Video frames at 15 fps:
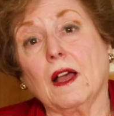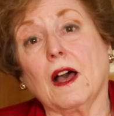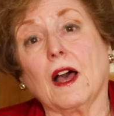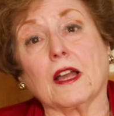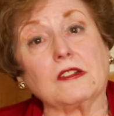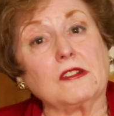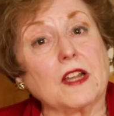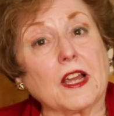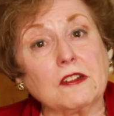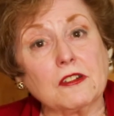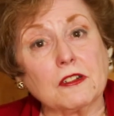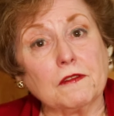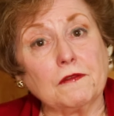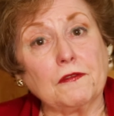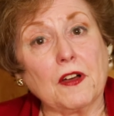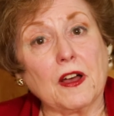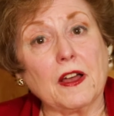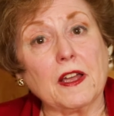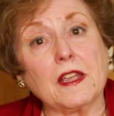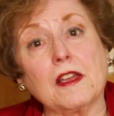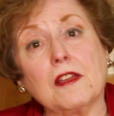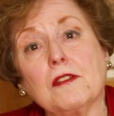
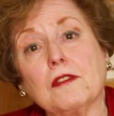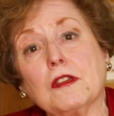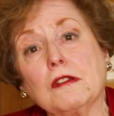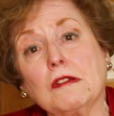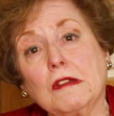identifying the